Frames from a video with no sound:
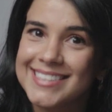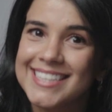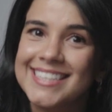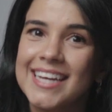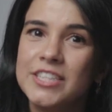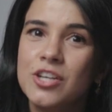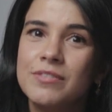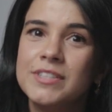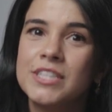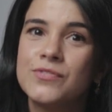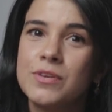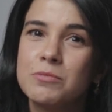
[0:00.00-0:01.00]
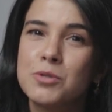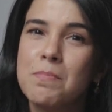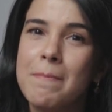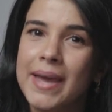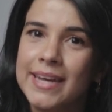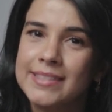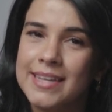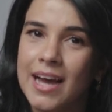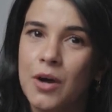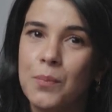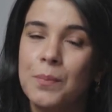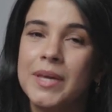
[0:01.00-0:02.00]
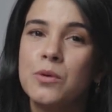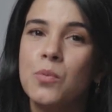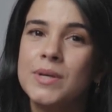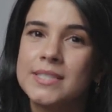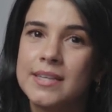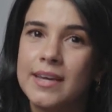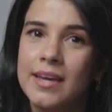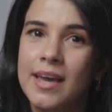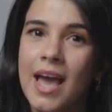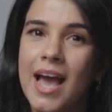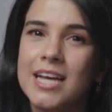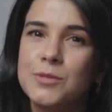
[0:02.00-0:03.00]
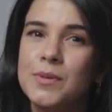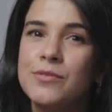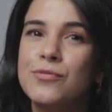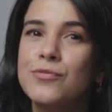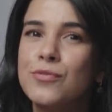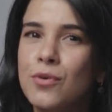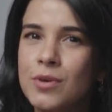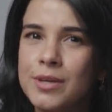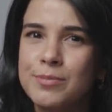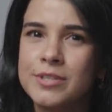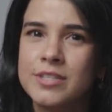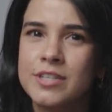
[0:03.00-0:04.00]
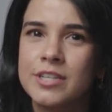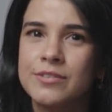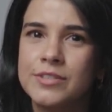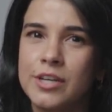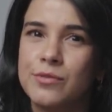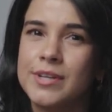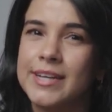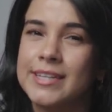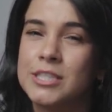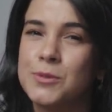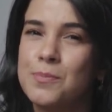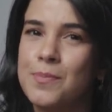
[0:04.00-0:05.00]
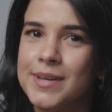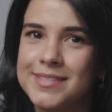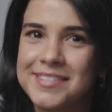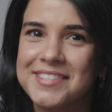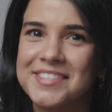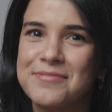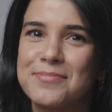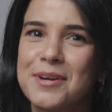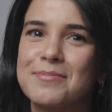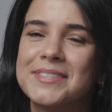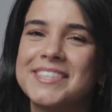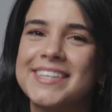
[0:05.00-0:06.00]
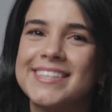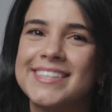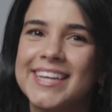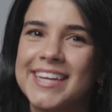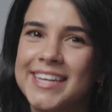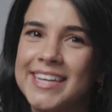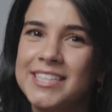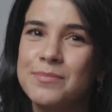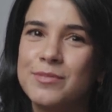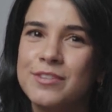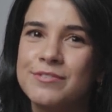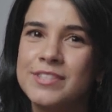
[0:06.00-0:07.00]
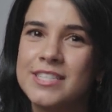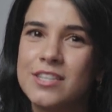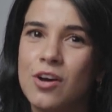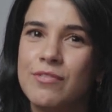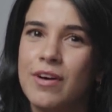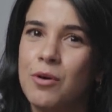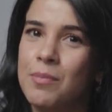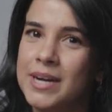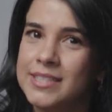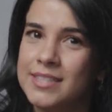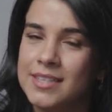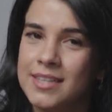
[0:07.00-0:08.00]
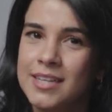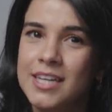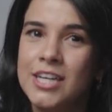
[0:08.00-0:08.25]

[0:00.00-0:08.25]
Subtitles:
the setting of this film's main town, Big Whiskey, has been fully preserved on an expensive property in the Canadian province of Alberta,